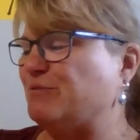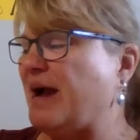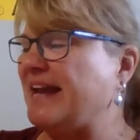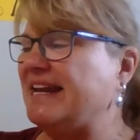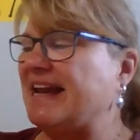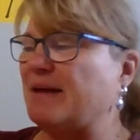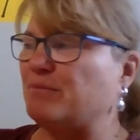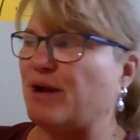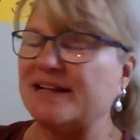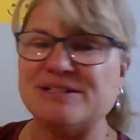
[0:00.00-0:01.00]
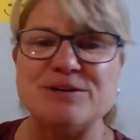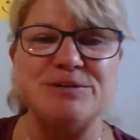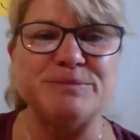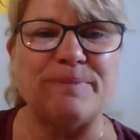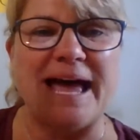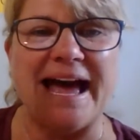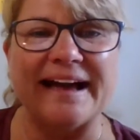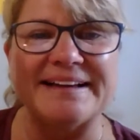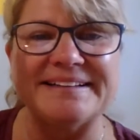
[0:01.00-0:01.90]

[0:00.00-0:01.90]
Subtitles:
riding on Bronto's back.